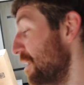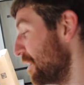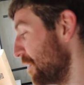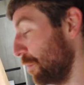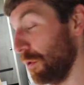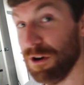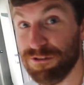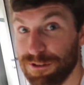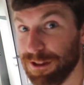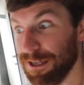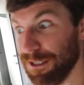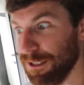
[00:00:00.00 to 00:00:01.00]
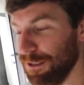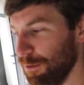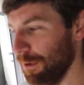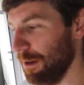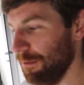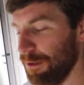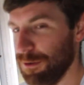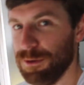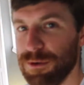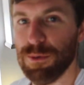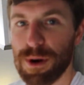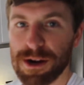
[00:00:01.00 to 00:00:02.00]
The wall flanges or whatever.
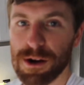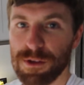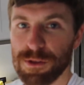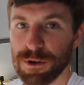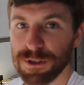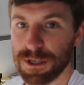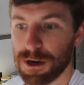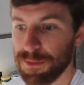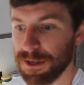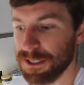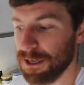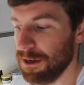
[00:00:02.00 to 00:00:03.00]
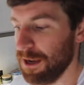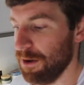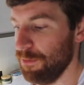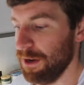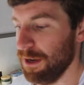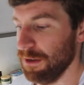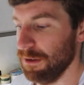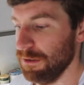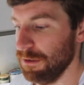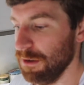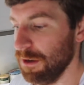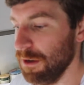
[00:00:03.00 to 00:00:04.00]
Waiting on those to come in Sunday, and we'll
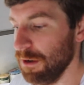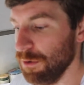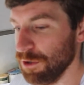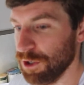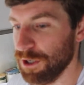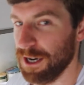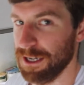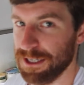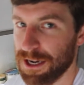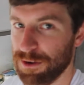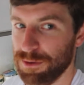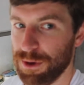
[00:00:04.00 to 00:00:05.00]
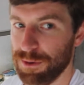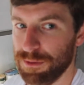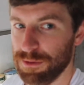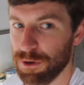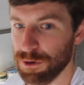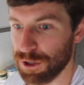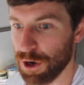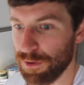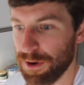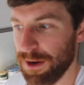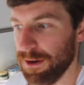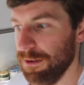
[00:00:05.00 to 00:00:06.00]
show you guys how those go
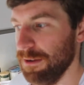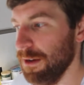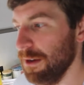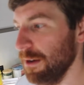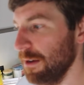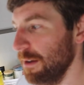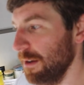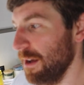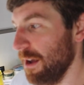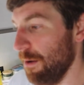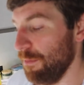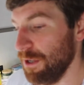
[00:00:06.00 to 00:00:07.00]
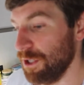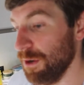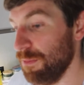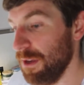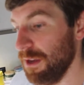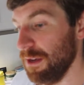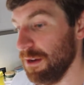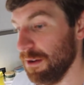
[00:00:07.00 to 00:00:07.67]
in. And we should be